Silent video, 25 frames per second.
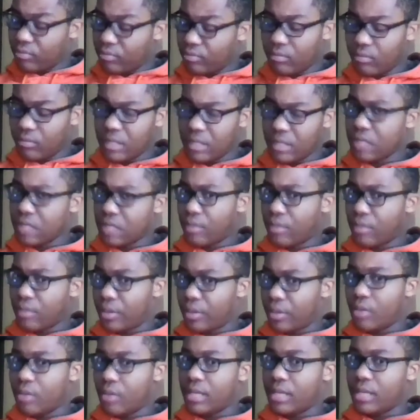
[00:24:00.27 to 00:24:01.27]
these rubber
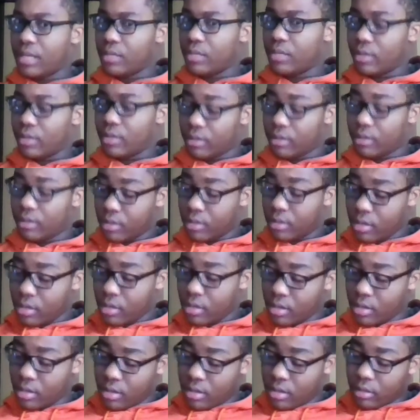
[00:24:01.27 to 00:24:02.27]
dome key switches.
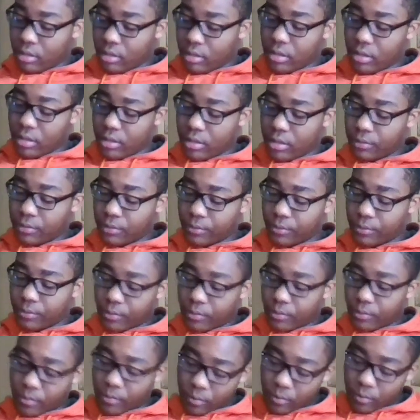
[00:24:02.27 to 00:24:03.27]
So,
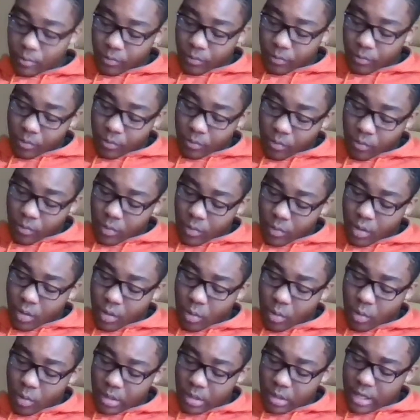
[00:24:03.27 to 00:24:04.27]

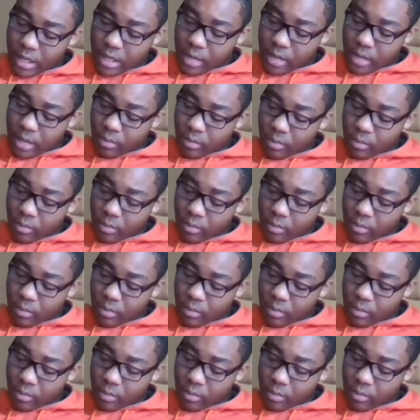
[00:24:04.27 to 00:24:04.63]
once again,